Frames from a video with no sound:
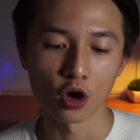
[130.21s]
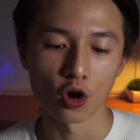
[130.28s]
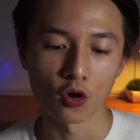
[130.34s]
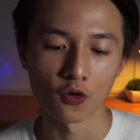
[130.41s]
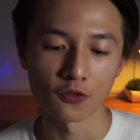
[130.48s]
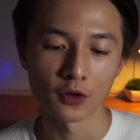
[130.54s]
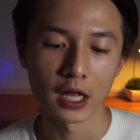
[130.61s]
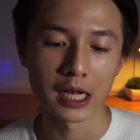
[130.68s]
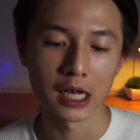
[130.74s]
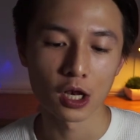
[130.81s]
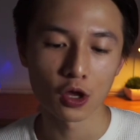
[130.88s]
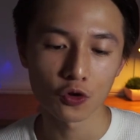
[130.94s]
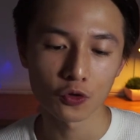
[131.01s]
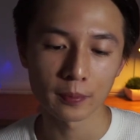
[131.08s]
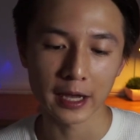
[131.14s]
of
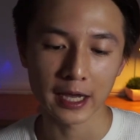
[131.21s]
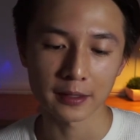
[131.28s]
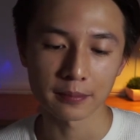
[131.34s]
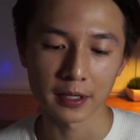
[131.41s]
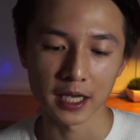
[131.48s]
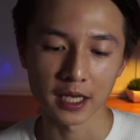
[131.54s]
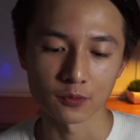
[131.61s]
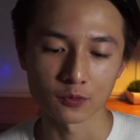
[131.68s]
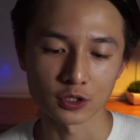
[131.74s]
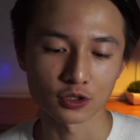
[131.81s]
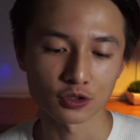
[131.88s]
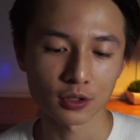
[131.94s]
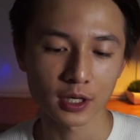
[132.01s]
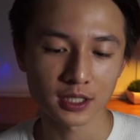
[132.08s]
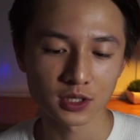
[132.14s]
low back pain was
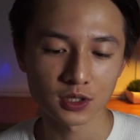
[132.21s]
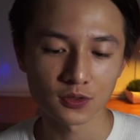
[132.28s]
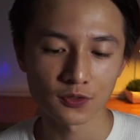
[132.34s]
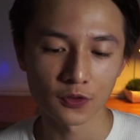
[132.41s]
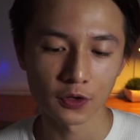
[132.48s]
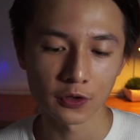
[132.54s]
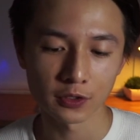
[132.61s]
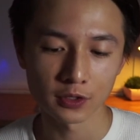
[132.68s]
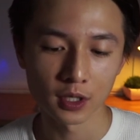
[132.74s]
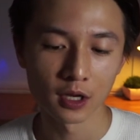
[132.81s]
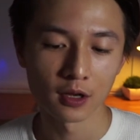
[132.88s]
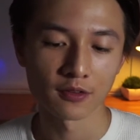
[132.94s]
transferred